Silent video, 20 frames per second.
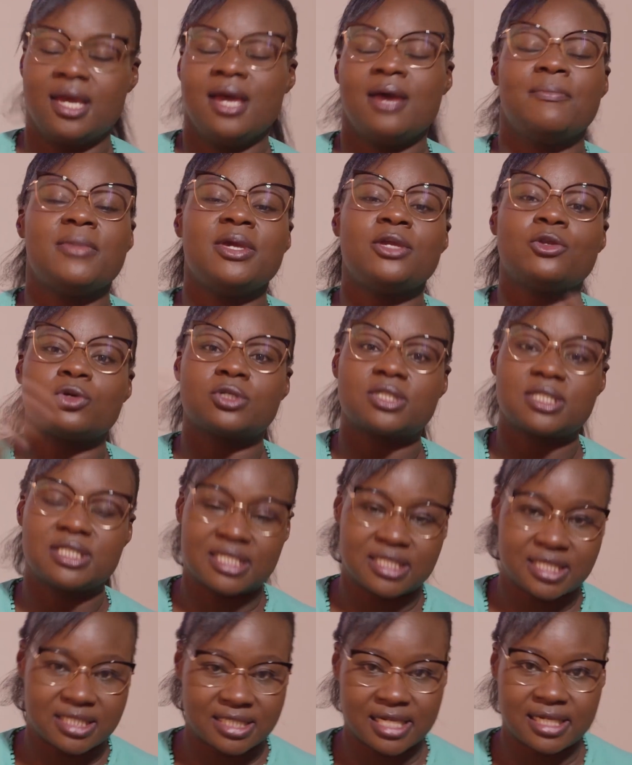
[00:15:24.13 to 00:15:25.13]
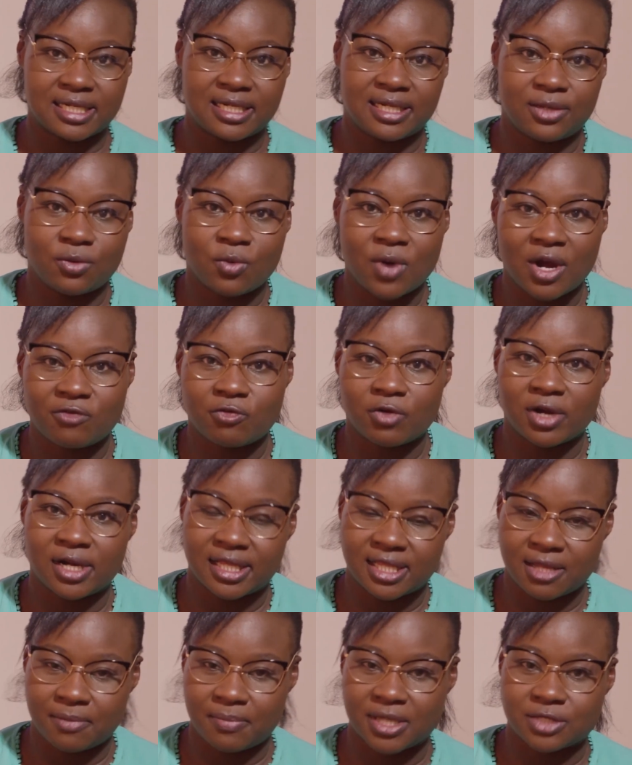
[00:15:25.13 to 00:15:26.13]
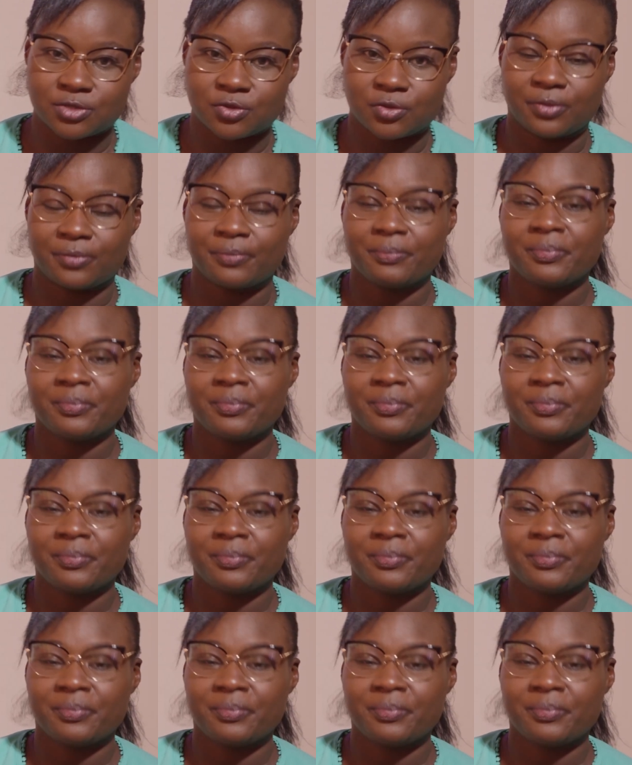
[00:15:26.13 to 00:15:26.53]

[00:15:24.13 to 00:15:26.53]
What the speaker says: may not necessarily work for another person.